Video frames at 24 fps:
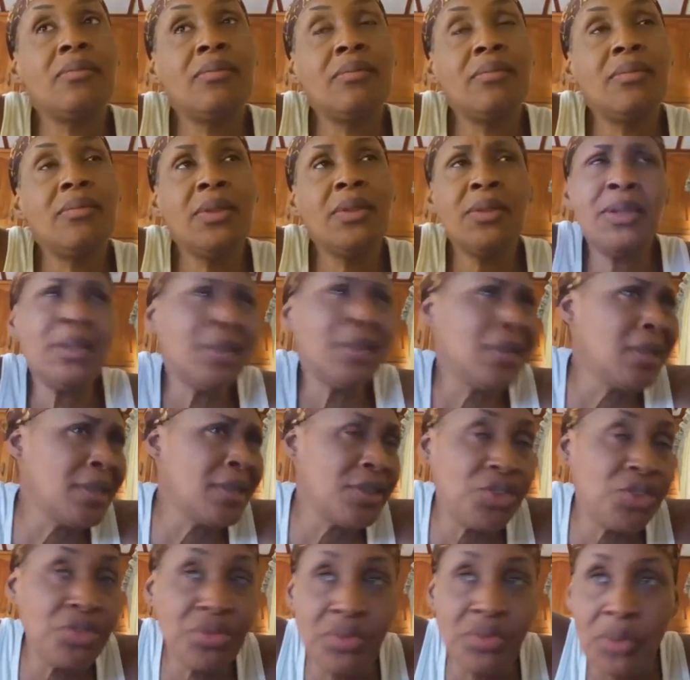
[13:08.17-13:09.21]
There was a lot
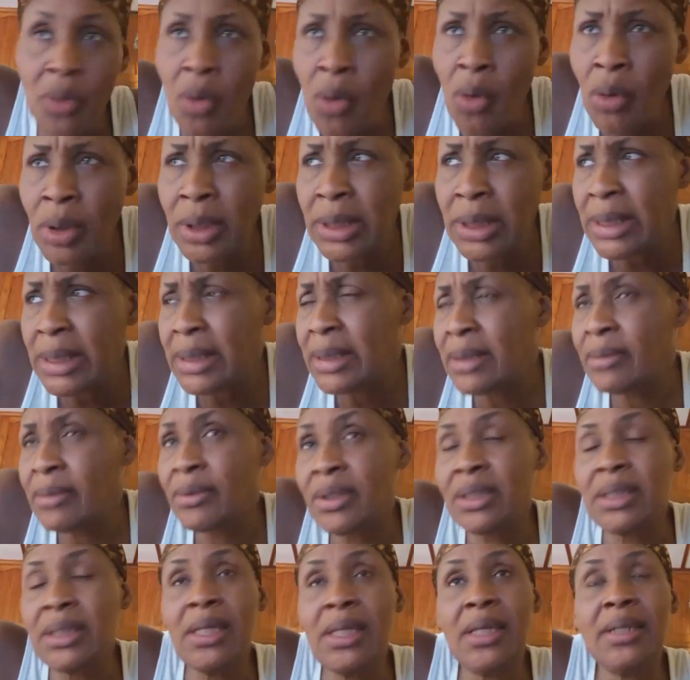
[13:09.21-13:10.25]
of trolling. There
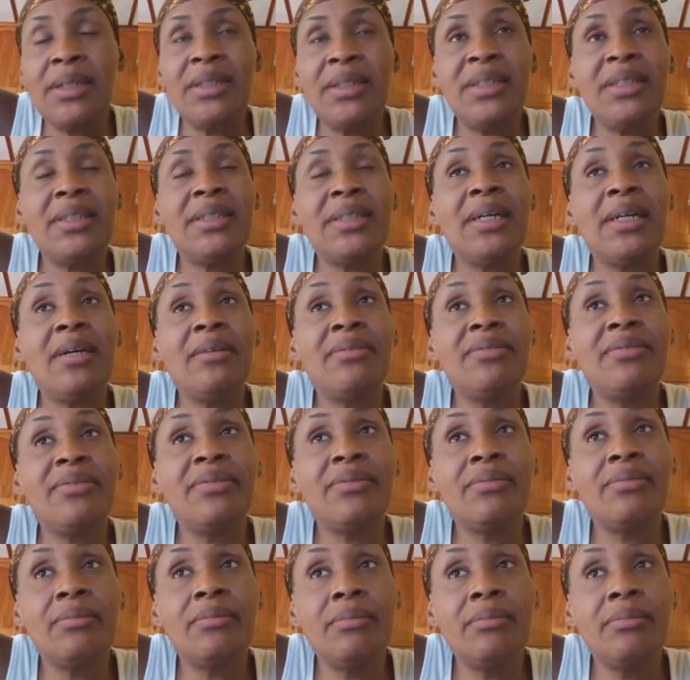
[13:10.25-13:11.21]
was a lot of stuff.